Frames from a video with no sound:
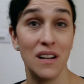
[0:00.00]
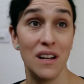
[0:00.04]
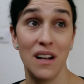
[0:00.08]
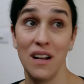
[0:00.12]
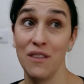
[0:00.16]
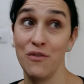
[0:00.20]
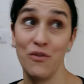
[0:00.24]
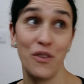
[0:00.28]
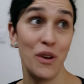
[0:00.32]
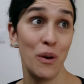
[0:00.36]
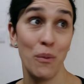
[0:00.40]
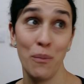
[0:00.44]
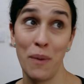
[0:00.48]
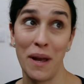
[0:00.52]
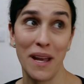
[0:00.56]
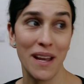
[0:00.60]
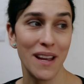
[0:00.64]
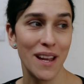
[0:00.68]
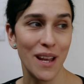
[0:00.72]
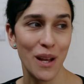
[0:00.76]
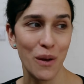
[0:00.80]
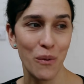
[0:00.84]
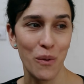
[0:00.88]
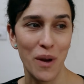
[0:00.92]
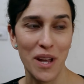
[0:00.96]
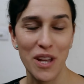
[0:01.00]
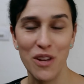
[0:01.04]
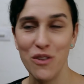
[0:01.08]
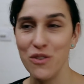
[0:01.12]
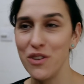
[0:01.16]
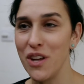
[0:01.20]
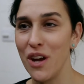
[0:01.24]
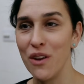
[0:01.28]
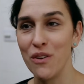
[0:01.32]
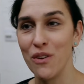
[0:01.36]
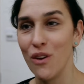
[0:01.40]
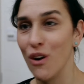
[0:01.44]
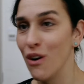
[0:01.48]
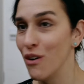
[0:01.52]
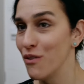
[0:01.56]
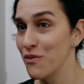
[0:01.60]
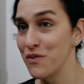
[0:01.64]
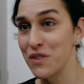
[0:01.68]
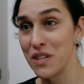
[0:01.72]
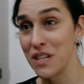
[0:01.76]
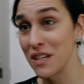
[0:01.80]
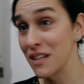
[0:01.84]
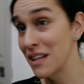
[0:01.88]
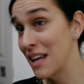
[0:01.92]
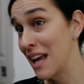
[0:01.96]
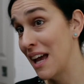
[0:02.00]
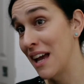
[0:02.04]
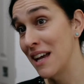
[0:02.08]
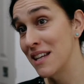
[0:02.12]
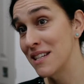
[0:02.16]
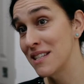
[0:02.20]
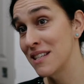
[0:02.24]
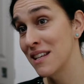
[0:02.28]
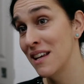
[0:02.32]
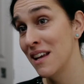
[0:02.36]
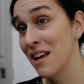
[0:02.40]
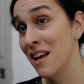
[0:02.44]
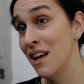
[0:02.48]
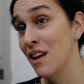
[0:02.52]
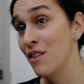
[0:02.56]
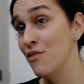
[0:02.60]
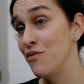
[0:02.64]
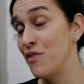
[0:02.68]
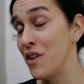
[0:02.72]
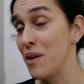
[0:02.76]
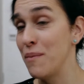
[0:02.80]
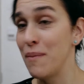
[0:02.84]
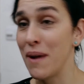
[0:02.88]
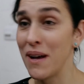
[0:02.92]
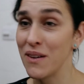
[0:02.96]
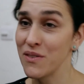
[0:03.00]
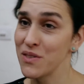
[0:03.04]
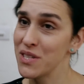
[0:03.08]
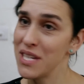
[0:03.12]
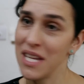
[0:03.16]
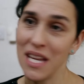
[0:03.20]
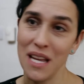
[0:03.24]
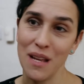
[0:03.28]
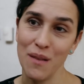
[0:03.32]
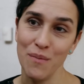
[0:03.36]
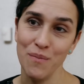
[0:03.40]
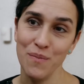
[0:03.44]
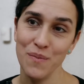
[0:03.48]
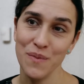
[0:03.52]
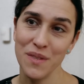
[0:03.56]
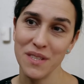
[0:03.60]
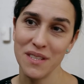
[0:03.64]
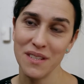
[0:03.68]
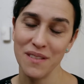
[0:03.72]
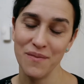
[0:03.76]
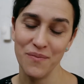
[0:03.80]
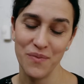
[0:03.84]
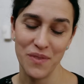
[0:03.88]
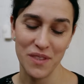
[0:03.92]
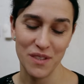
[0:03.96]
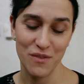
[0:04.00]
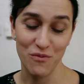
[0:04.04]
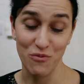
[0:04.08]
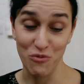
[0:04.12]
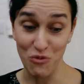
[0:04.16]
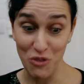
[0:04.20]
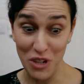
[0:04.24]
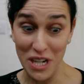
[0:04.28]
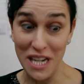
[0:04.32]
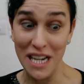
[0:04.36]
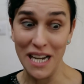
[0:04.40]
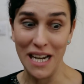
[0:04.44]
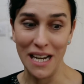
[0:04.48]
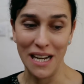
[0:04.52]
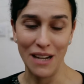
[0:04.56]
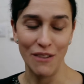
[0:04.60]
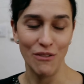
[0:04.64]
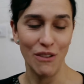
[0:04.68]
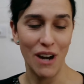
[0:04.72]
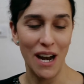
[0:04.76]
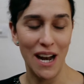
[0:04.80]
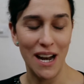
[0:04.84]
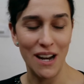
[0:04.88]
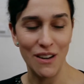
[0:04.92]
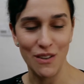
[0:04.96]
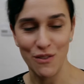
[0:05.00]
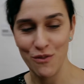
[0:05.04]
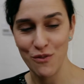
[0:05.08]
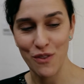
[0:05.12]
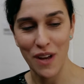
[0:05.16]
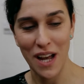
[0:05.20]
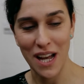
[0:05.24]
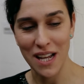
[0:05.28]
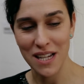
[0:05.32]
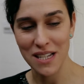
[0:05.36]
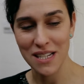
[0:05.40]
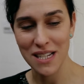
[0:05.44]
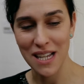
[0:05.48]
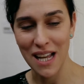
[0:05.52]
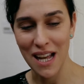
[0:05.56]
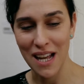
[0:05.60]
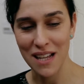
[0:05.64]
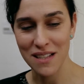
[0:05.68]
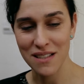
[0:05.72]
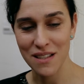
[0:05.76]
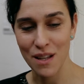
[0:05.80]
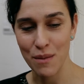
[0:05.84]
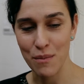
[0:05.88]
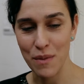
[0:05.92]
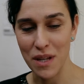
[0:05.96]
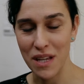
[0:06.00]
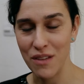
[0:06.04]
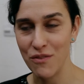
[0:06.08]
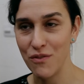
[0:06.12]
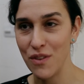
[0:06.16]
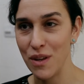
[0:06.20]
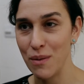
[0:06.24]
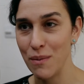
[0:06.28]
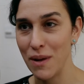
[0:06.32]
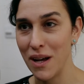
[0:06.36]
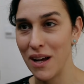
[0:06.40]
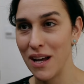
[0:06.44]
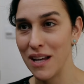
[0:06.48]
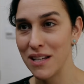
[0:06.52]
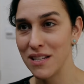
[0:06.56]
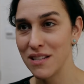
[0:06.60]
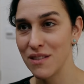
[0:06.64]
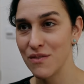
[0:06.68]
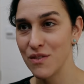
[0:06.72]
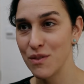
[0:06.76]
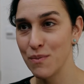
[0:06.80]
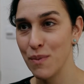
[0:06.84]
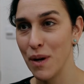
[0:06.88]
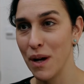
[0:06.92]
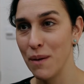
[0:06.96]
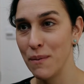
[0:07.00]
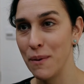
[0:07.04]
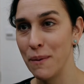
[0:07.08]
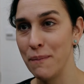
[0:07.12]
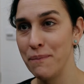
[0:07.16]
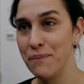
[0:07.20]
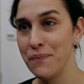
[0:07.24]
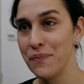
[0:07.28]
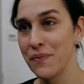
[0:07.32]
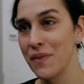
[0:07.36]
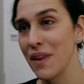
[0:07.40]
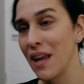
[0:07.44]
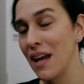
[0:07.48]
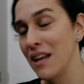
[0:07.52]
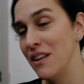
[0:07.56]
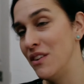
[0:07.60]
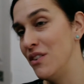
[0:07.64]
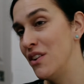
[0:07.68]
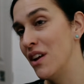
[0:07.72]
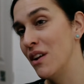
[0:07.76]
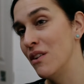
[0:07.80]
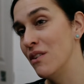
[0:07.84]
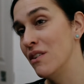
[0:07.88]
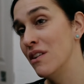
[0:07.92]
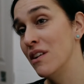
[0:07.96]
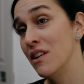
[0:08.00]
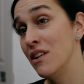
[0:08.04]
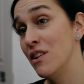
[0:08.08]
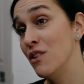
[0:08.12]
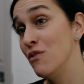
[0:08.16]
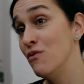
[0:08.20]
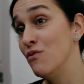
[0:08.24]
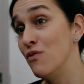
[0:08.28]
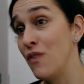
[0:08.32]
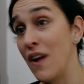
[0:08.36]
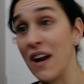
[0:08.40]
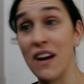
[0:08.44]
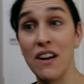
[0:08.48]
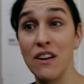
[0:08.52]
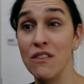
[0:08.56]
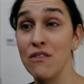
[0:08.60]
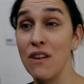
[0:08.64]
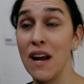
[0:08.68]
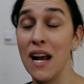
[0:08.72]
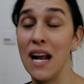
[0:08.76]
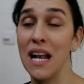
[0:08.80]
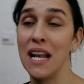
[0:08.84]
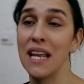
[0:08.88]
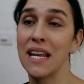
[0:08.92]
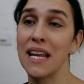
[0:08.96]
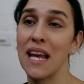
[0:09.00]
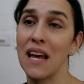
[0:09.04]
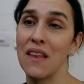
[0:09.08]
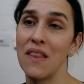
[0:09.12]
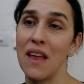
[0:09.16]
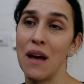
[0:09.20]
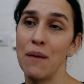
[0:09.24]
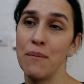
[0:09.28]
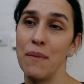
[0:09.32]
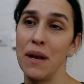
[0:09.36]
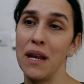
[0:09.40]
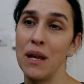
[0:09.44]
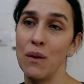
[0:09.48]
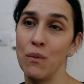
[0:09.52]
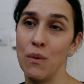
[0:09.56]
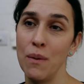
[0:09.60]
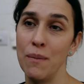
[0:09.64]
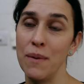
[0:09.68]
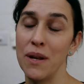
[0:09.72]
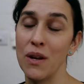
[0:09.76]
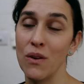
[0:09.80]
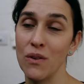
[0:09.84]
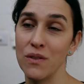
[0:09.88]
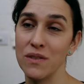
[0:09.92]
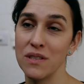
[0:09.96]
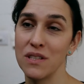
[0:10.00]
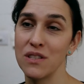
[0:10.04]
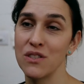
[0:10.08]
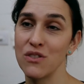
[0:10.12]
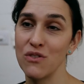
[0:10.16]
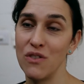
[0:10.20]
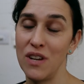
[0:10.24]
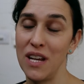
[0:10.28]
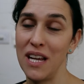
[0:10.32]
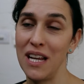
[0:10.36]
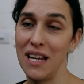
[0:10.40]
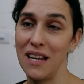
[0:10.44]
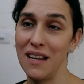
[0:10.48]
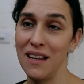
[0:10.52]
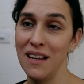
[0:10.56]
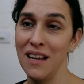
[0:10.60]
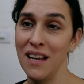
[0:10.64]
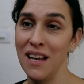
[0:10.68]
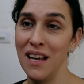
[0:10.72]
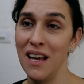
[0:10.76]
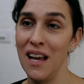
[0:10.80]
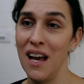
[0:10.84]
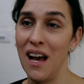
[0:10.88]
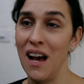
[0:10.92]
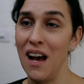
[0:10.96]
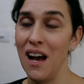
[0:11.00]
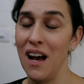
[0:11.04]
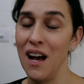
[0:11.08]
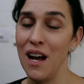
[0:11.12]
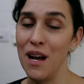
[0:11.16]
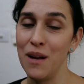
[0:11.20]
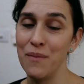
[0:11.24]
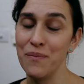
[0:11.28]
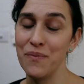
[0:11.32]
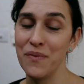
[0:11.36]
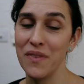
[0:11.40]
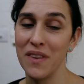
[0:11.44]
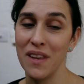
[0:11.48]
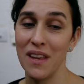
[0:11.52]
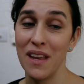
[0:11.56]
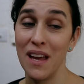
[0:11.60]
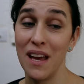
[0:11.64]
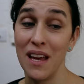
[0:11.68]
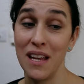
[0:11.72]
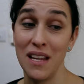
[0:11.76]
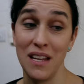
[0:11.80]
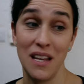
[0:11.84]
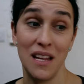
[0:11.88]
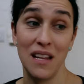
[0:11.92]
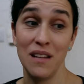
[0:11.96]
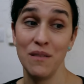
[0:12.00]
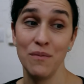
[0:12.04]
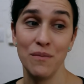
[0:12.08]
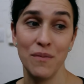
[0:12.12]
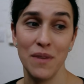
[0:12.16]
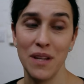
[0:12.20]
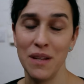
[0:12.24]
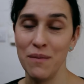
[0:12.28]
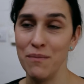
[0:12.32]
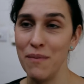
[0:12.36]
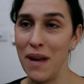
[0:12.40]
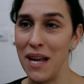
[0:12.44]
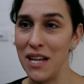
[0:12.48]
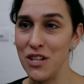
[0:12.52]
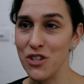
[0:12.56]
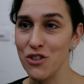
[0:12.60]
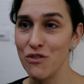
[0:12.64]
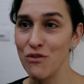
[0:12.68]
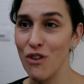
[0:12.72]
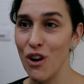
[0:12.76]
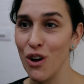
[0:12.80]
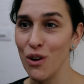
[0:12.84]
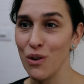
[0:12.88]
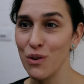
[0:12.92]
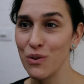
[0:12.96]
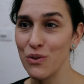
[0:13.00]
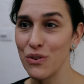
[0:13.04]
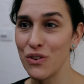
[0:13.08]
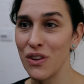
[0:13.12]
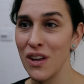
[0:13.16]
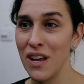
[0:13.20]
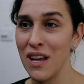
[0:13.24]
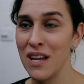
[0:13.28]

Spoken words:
filmmaking, where you don't often get female teams. It's really rare, in fact, to get so many female heads of department, and you very rarely get that many women on screen in major roles.